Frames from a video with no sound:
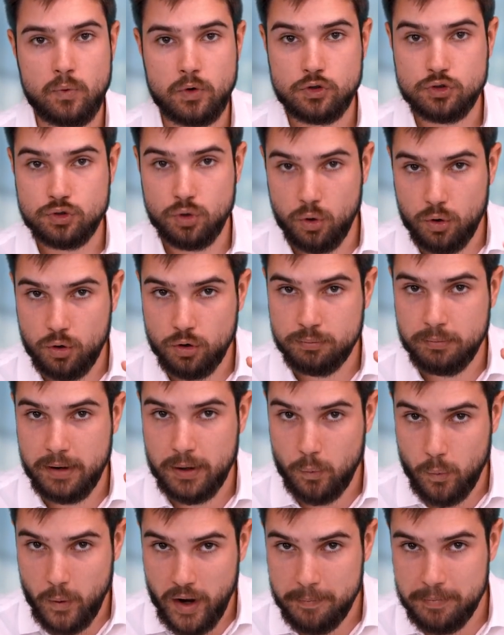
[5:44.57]
We'll talk on
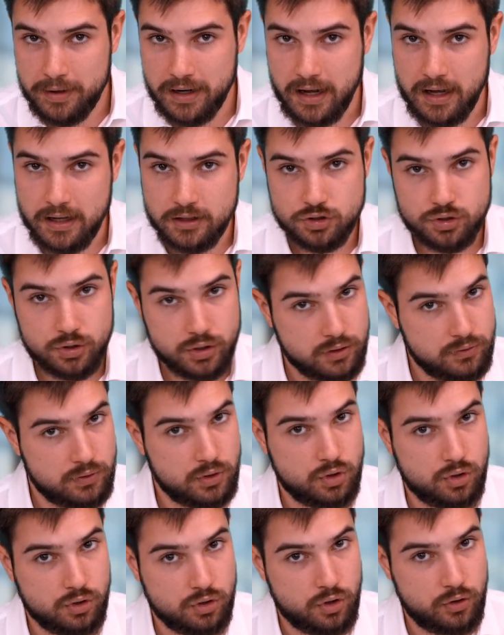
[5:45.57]
my webinar. So if
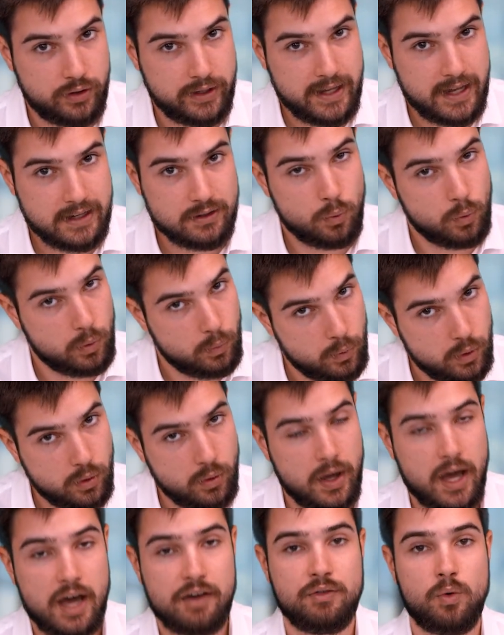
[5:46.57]
you don't know yet, we
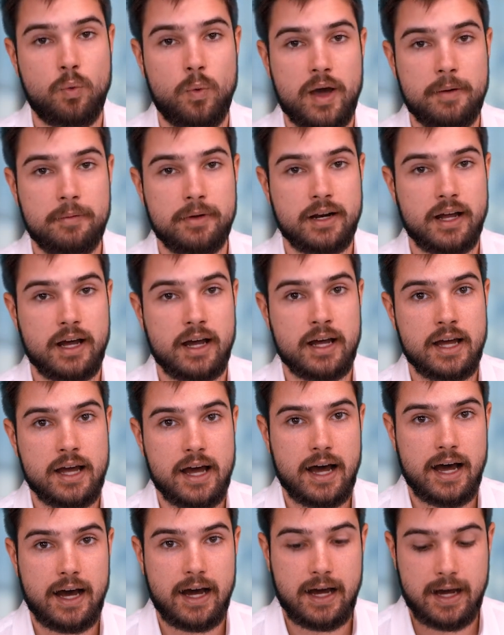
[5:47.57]
will have a webinar
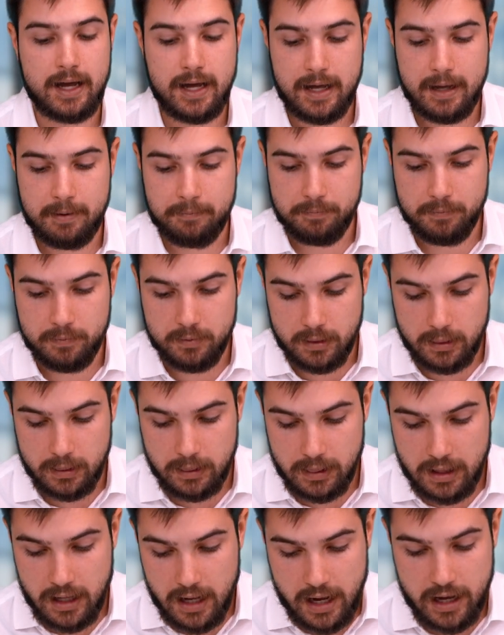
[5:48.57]

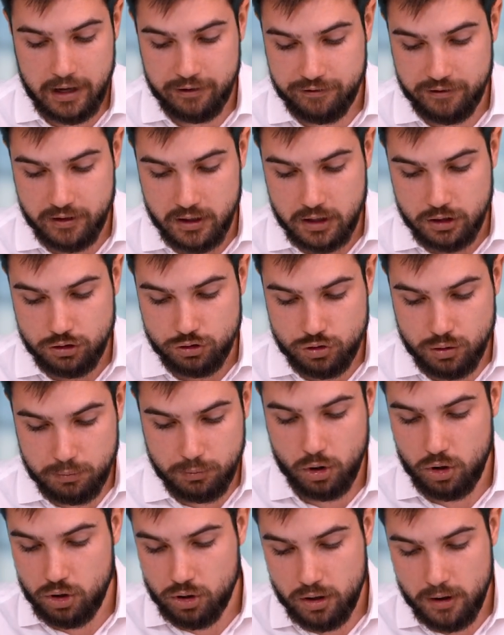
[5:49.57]
live
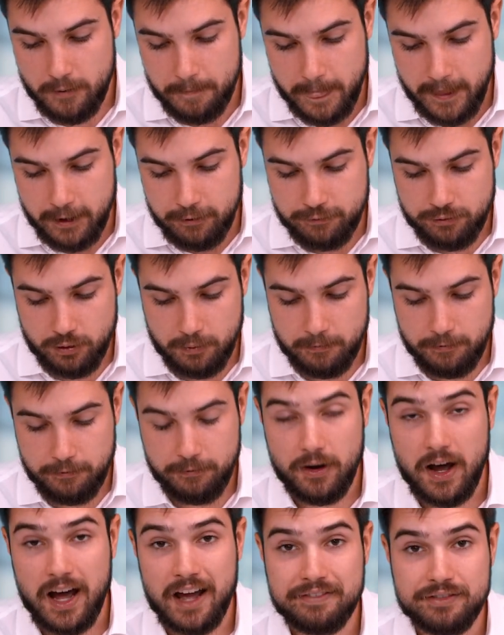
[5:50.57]
tomorrow from
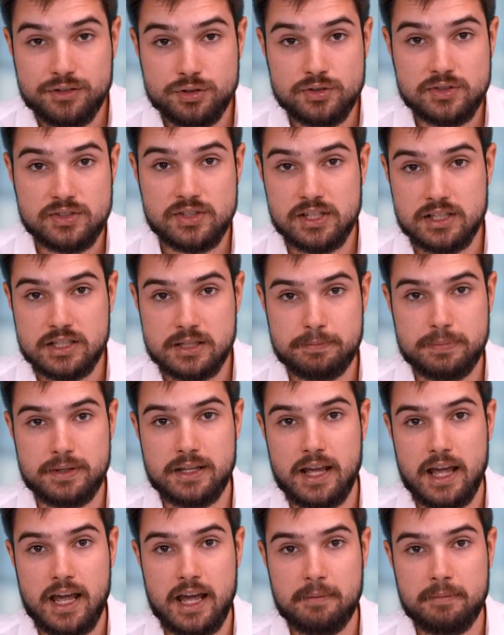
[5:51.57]
5 to 6
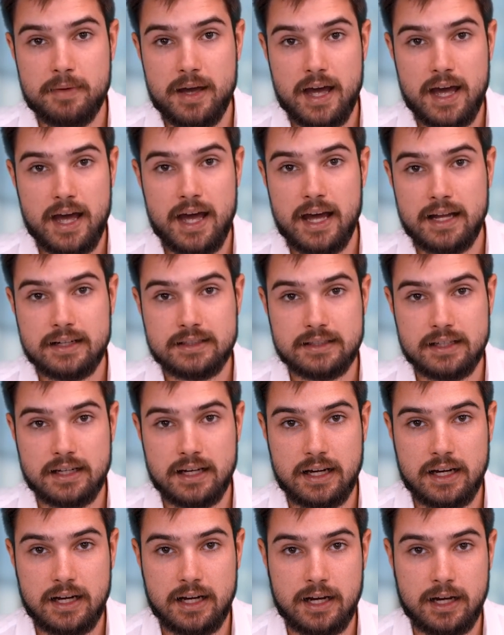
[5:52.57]
p.m. at
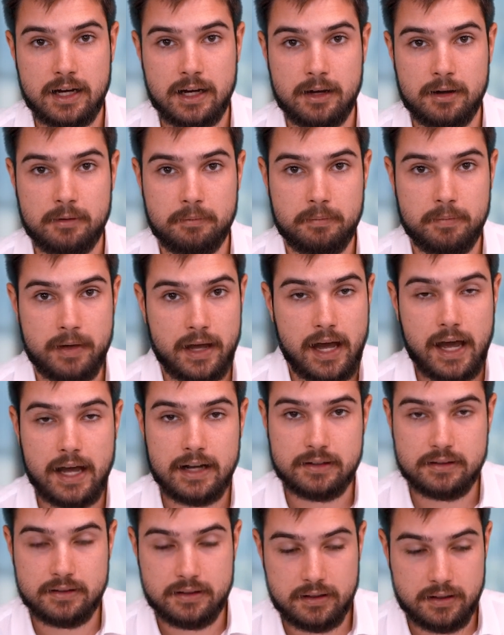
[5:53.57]

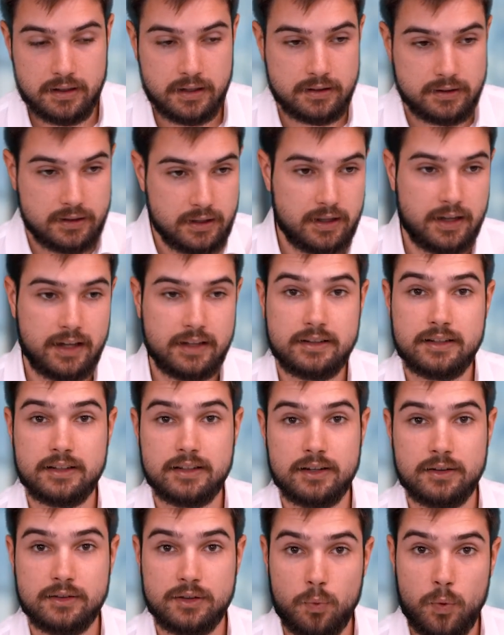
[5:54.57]
the
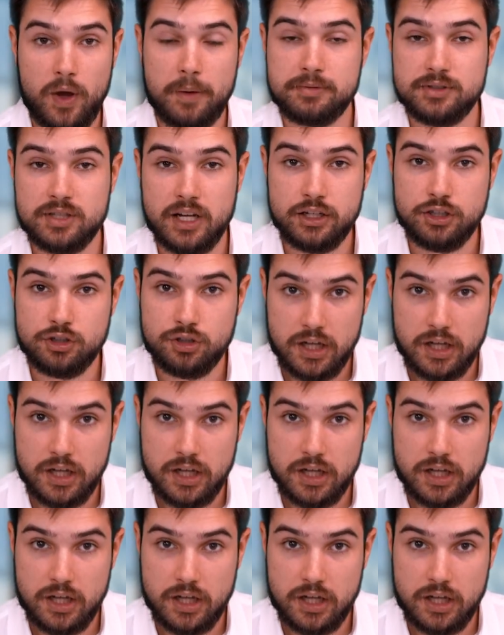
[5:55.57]
website.